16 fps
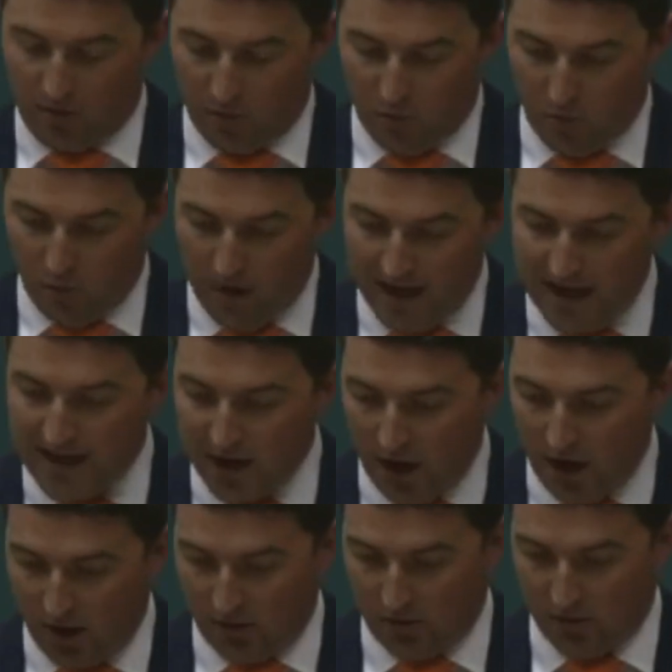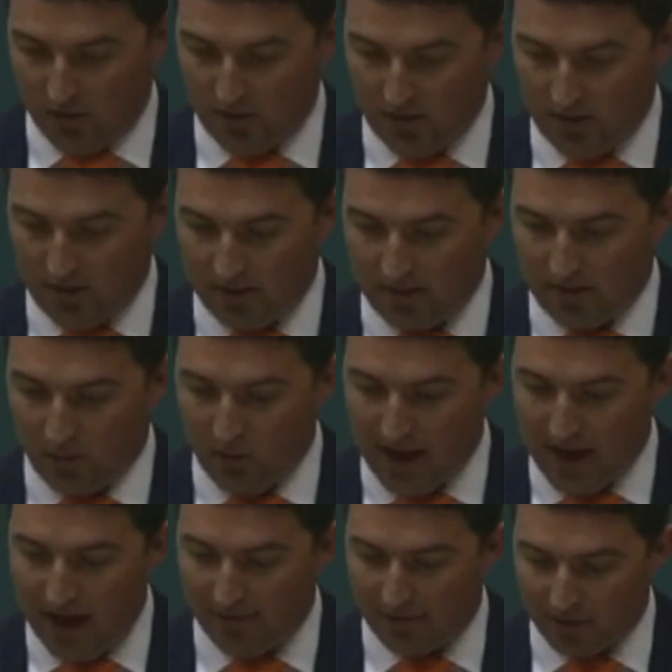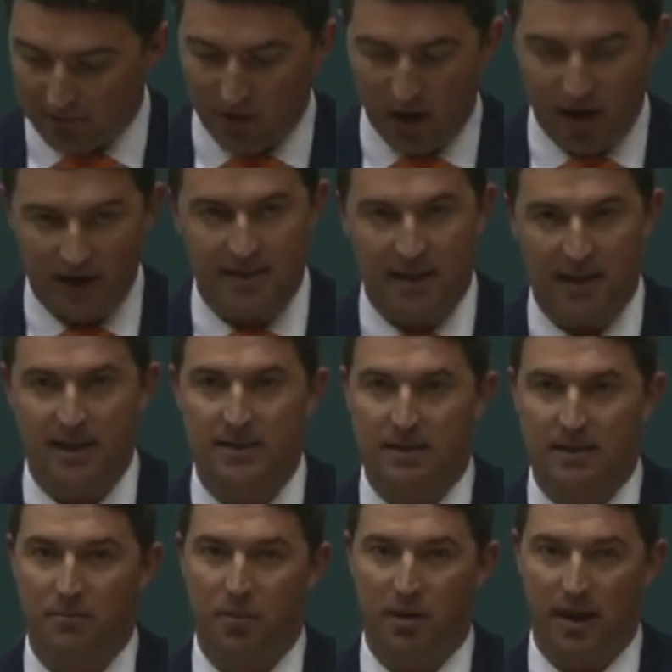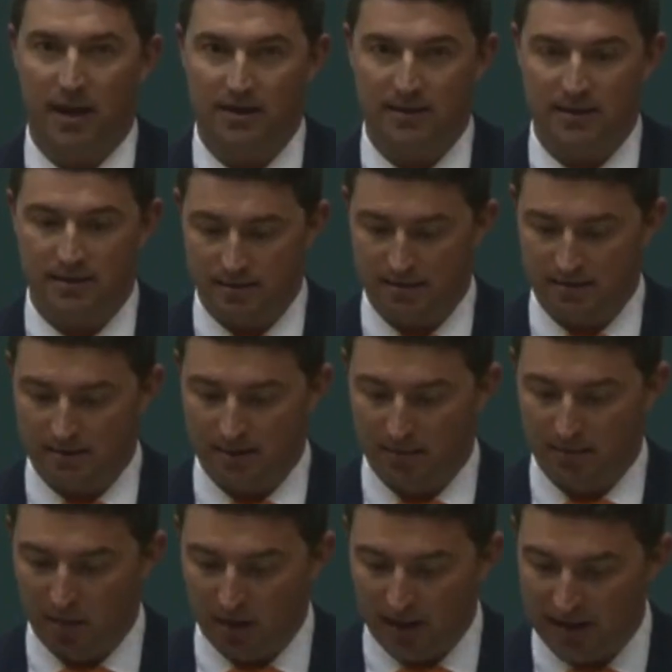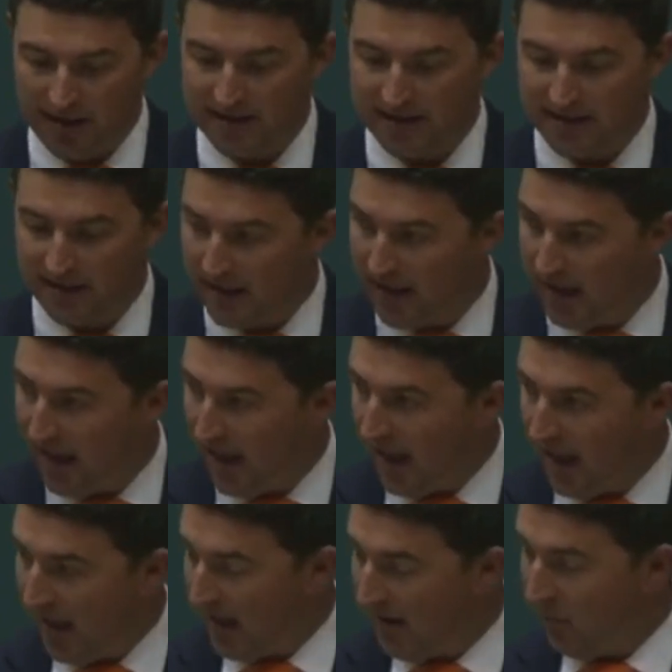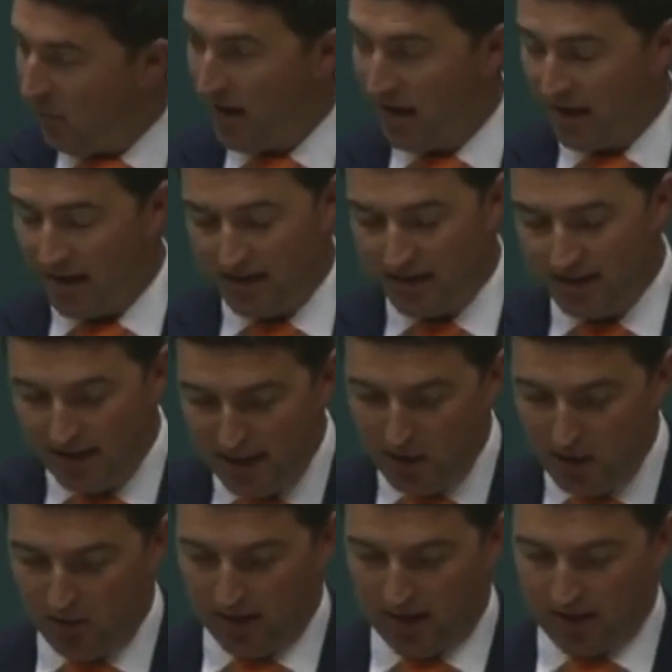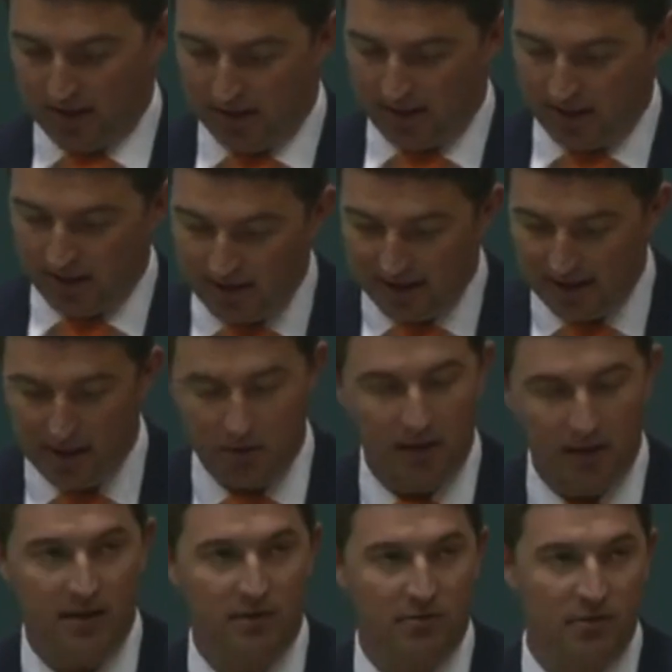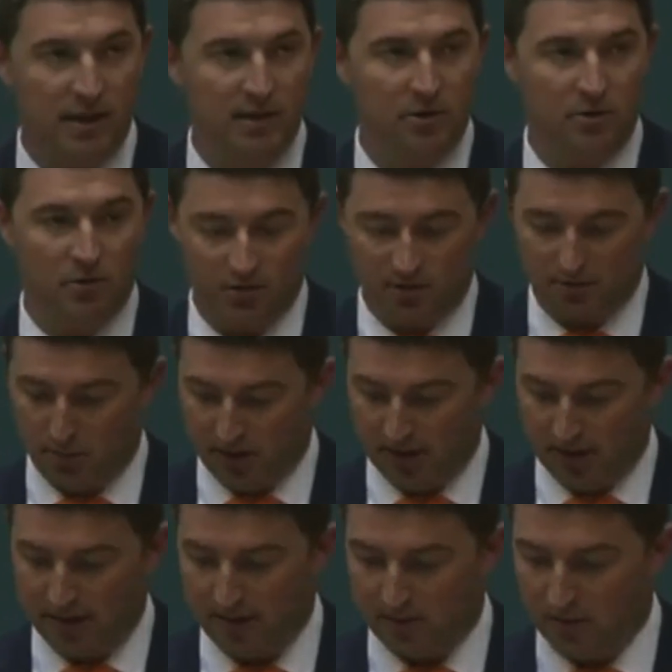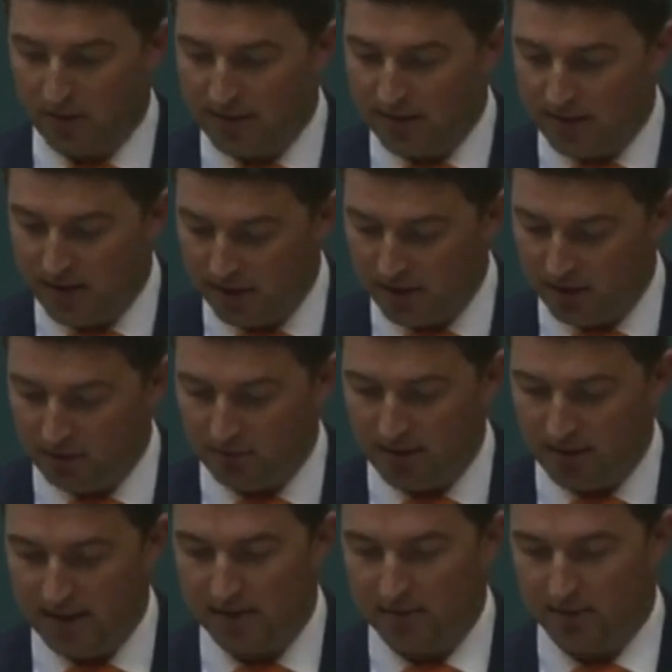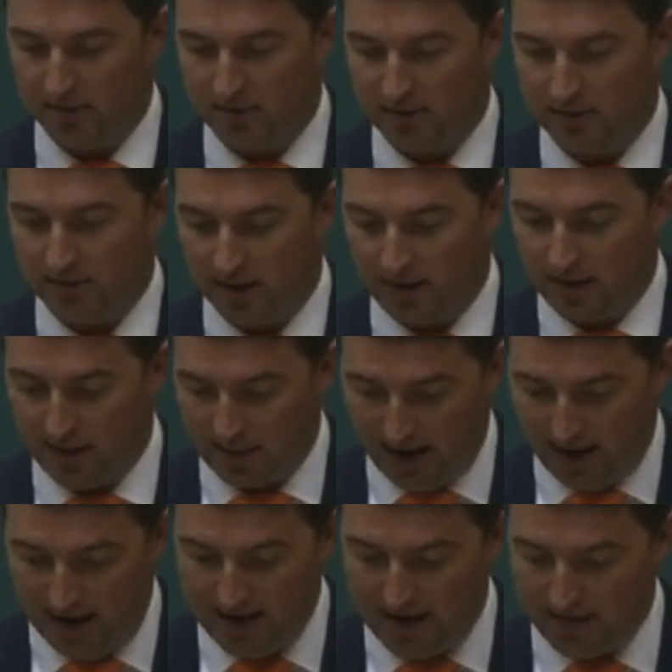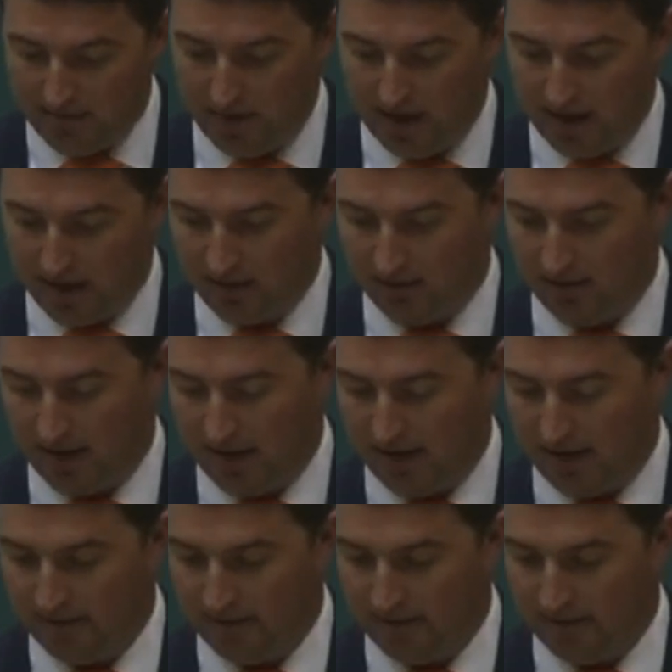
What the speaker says: We know that we have the right settings in place. The police, we are continuing to resource police with additional resources so that they can be at the ready.